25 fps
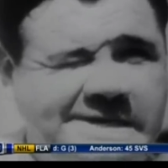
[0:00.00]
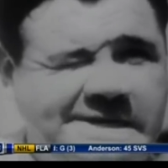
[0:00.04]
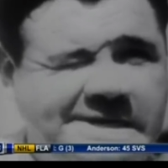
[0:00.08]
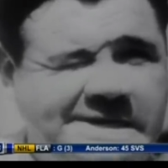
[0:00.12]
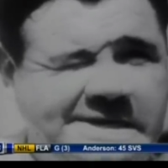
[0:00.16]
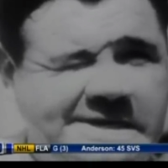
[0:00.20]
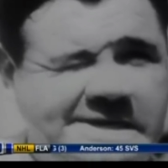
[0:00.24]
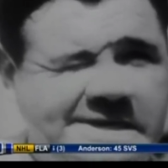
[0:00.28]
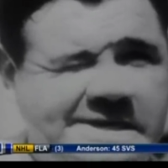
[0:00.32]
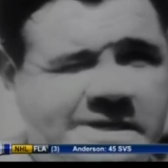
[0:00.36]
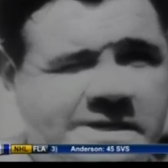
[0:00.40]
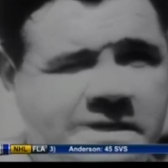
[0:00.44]
of the
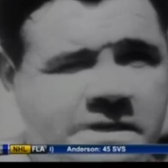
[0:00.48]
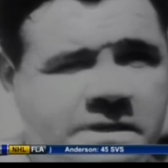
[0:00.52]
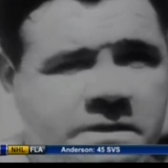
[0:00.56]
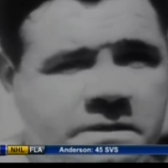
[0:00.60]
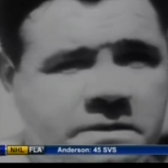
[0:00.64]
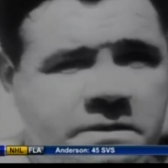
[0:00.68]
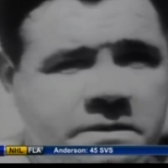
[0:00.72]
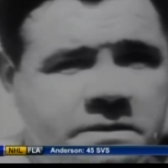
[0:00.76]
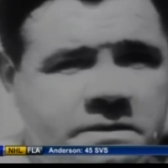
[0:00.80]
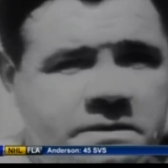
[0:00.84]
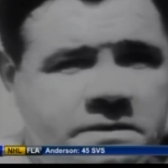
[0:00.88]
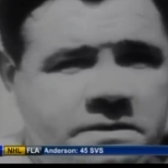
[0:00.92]
people that we
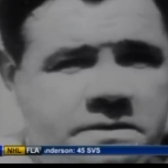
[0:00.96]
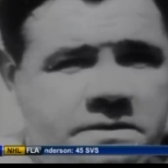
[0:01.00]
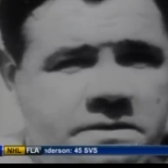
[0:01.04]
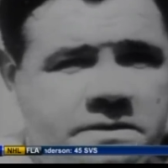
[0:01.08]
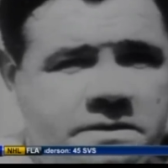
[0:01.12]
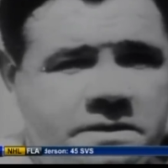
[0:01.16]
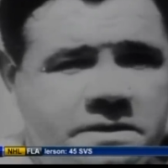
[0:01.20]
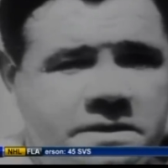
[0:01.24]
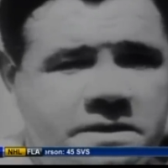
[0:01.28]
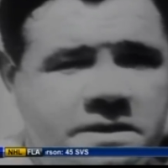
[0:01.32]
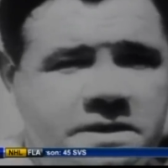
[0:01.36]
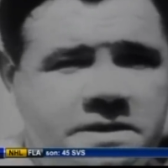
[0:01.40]
bring in, the
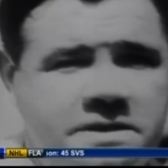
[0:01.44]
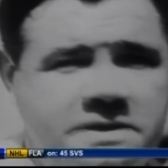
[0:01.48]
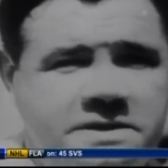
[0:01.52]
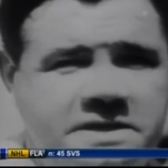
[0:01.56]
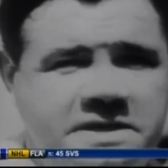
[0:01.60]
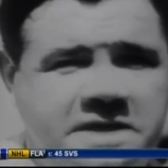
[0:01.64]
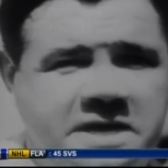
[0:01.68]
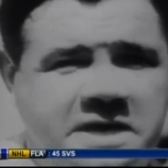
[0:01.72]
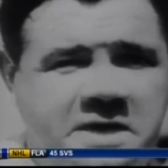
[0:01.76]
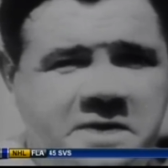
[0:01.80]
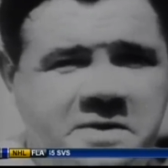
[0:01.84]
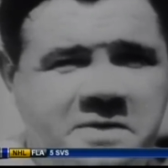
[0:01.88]
ghosts
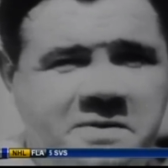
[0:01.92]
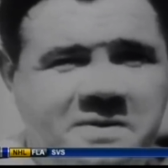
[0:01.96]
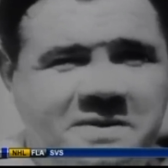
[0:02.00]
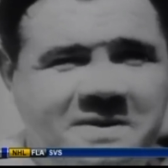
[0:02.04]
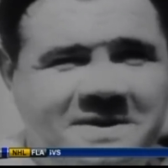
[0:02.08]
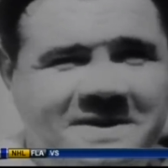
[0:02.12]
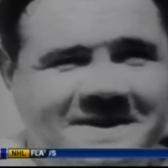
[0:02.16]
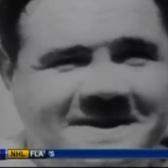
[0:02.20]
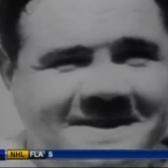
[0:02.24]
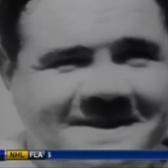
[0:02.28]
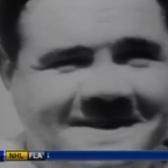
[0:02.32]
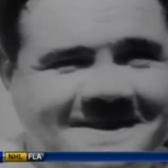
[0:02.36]
of this
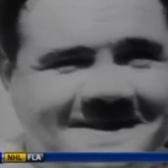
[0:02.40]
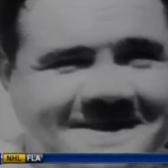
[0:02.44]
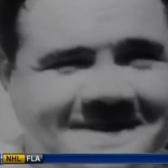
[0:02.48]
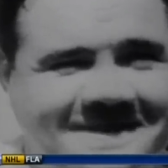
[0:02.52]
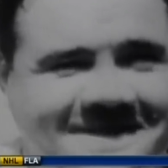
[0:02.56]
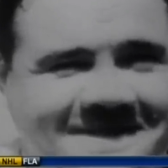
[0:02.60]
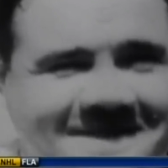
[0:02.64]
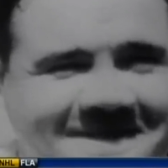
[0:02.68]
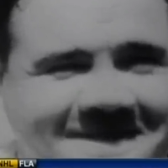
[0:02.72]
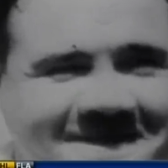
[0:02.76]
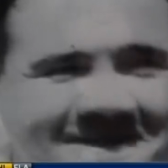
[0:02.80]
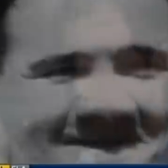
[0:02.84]
story.
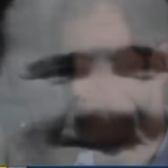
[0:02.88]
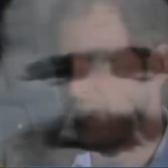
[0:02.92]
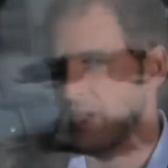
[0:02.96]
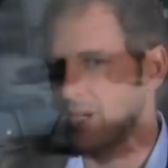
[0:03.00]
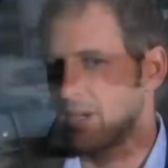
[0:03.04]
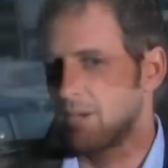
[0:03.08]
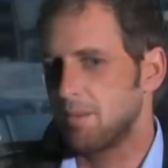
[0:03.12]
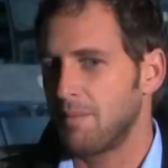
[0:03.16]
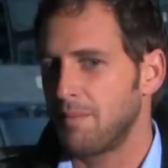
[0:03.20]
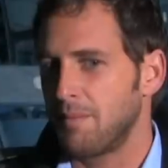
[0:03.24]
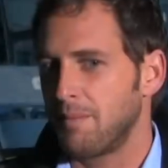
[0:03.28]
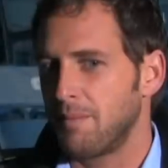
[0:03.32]

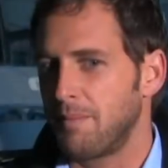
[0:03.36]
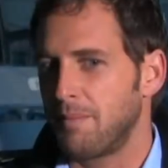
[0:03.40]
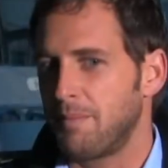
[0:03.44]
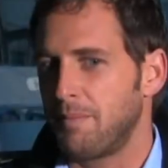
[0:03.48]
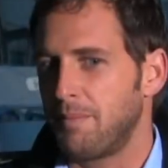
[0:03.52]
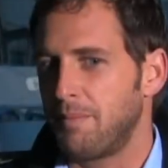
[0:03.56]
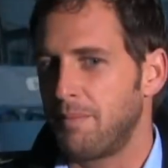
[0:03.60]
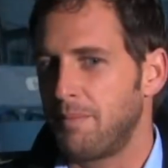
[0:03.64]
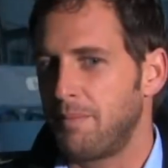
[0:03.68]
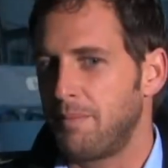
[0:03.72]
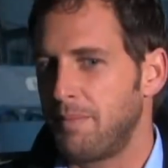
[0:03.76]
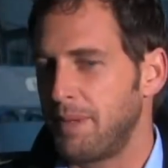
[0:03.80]
They're
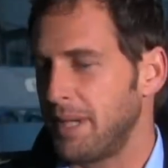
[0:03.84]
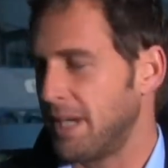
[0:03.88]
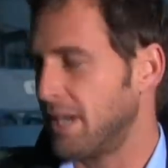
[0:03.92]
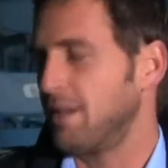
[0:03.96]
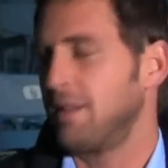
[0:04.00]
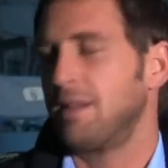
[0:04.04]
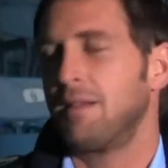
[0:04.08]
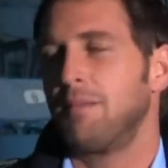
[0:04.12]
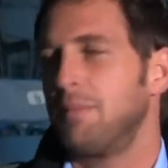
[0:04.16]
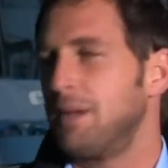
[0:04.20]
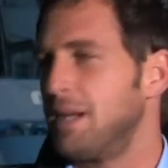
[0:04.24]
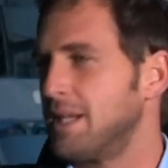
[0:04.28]
bigger
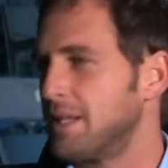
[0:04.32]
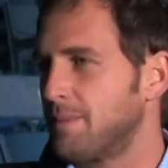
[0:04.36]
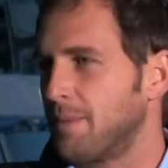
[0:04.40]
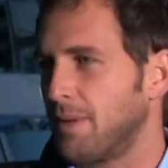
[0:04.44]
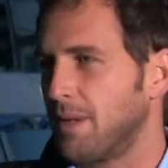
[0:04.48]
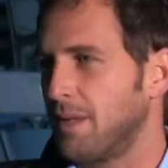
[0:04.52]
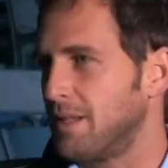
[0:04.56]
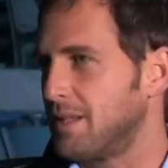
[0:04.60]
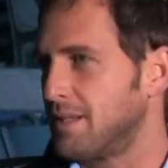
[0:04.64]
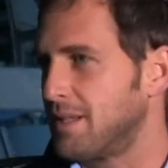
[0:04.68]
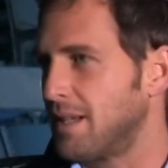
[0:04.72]
than baseball